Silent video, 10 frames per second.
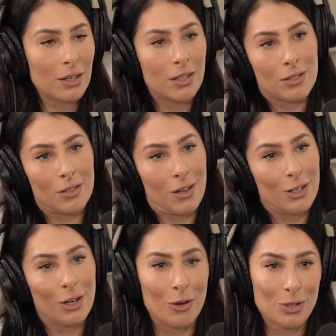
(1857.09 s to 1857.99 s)
is a
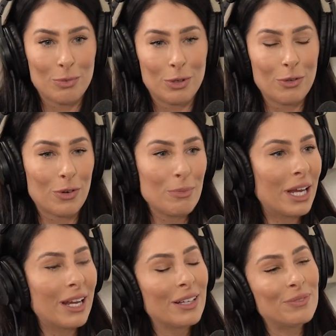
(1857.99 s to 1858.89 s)
non-negotiable for
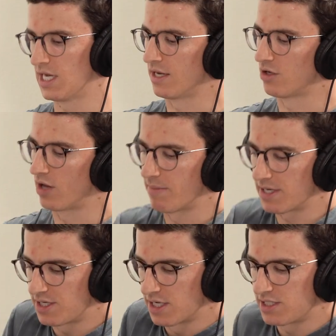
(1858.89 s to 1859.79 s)
me. Yeah, no, that
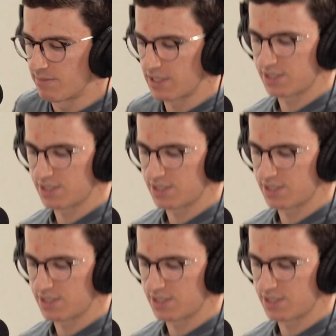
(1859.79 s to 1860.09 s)
makes sense.